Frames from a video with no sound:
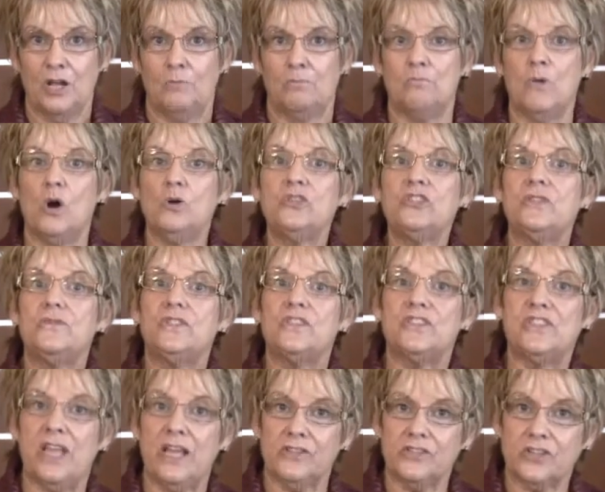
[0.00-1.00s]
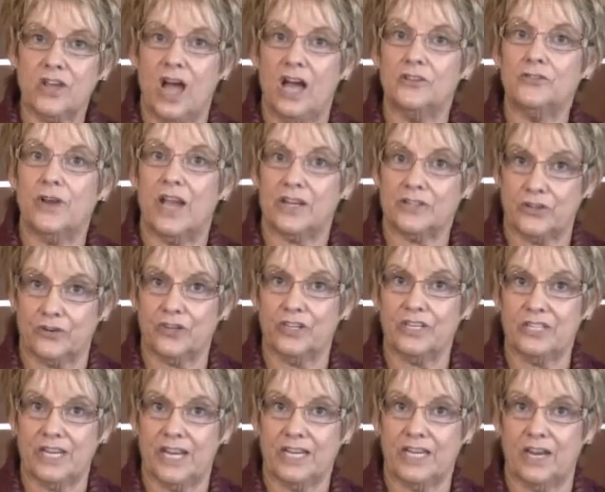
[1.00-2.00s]
Most of the sales contracts are going to
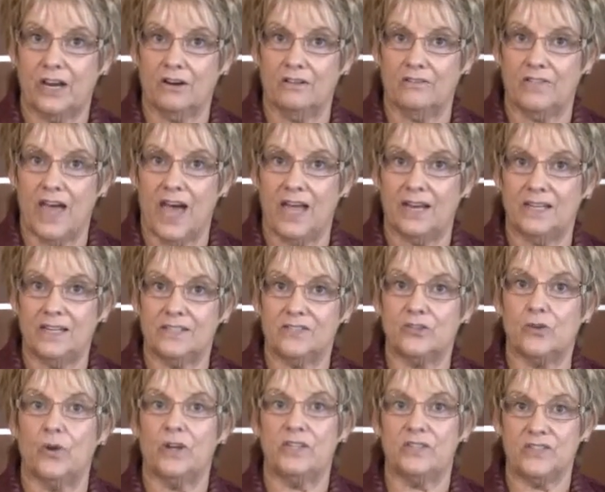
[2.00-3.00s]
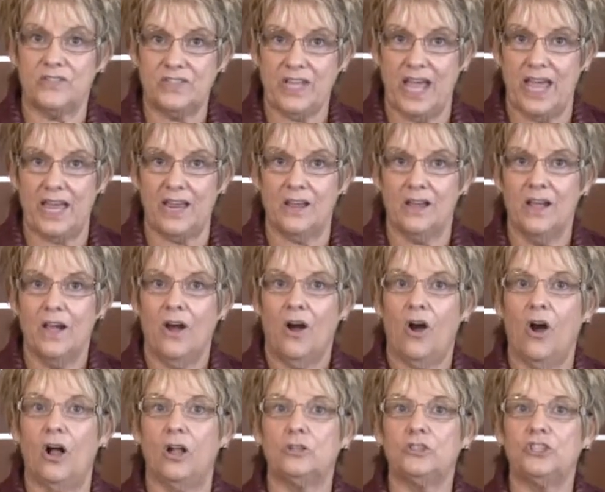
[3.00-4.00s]
take care of that. It's going to say
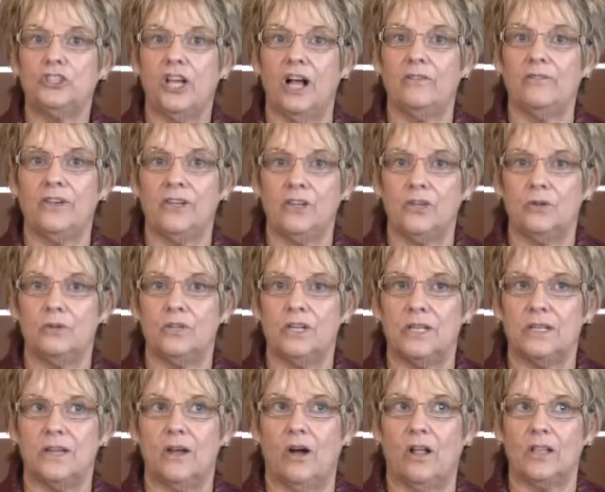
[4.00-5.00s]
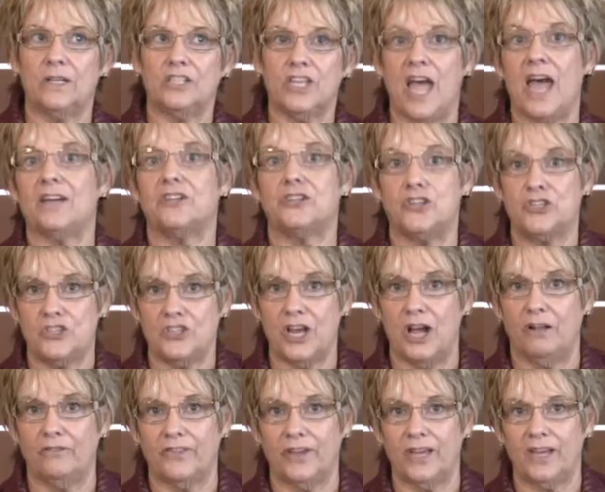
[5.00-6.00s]
all shelving unit, all attached
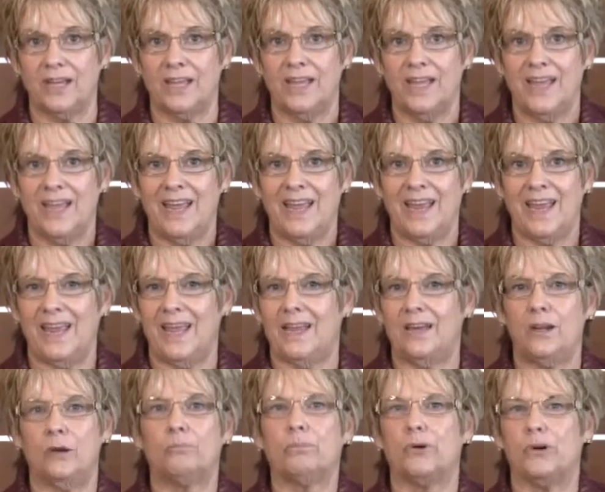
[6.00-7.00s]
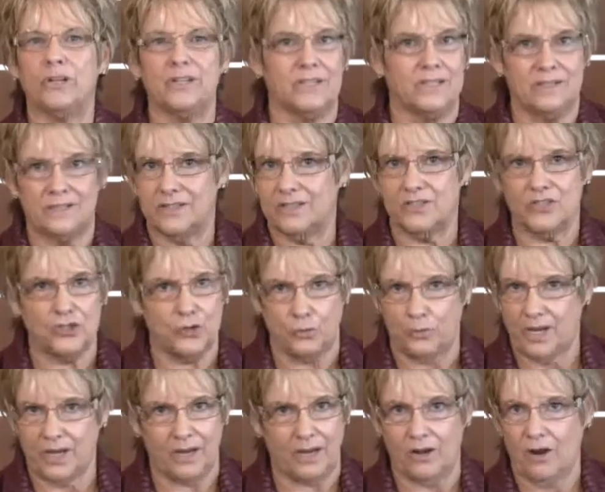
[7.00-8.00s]
shelving and appurtenances to
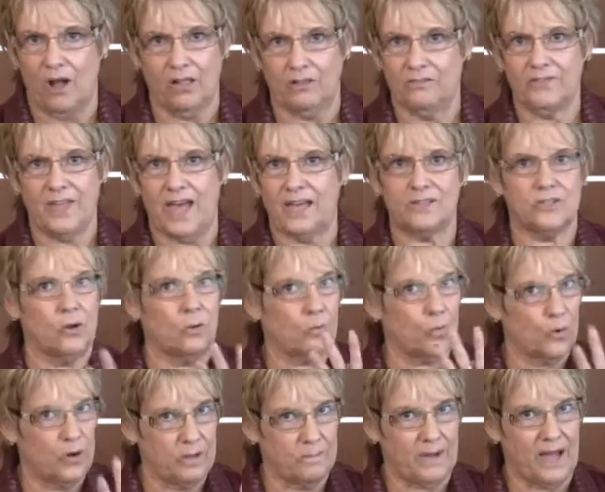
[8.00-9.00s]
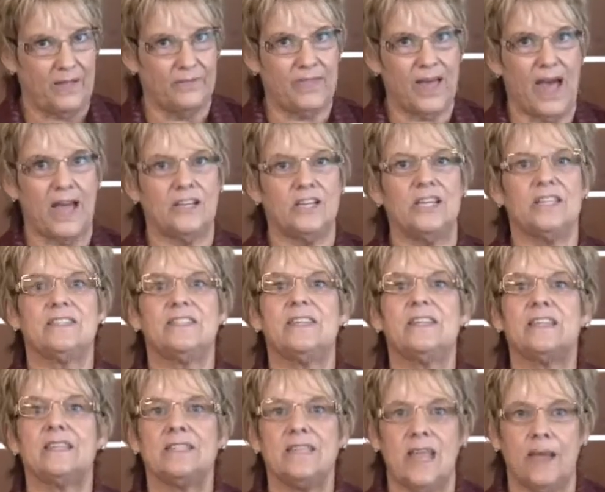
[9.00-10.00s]
it and all of that. Don't worry about that. It's an
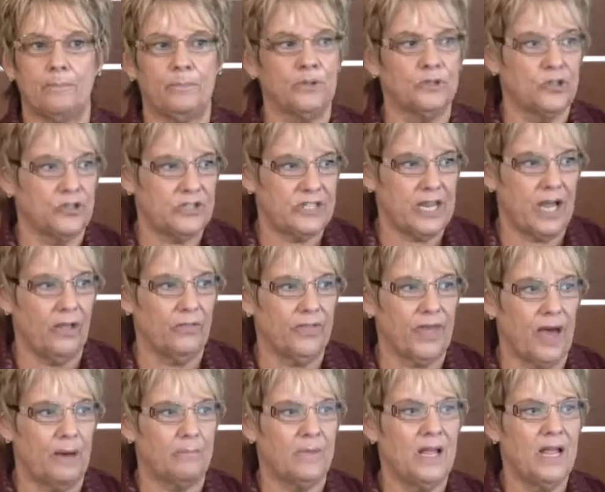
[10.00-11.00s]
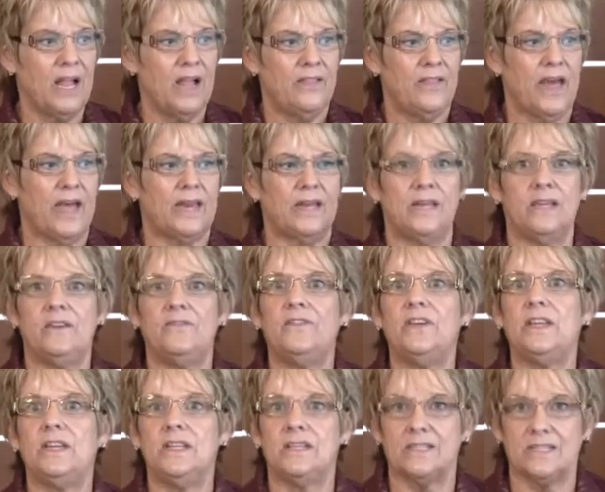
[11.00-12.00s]
example to tell them that if
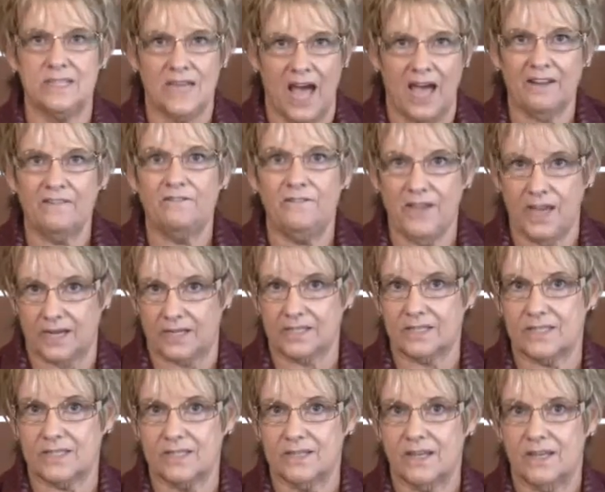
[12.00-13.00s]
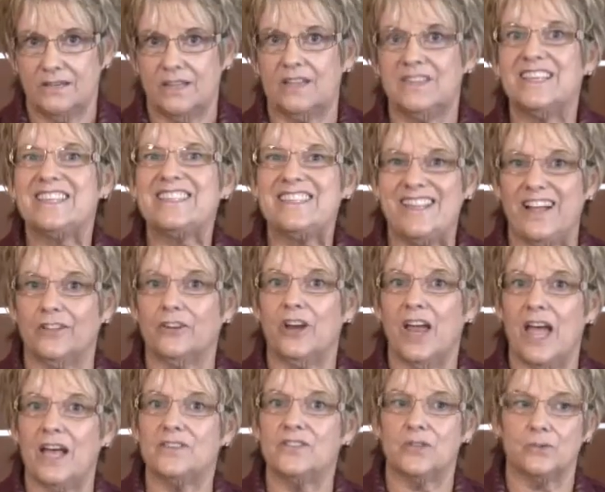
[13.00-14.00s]
it is not affixed, then the seller
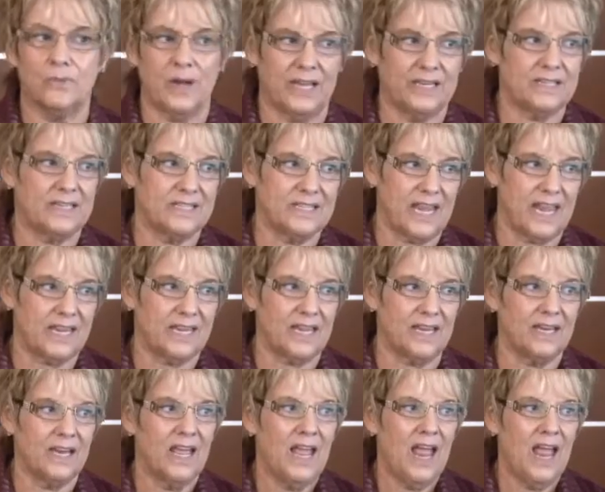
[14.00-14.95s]
has the right to take it.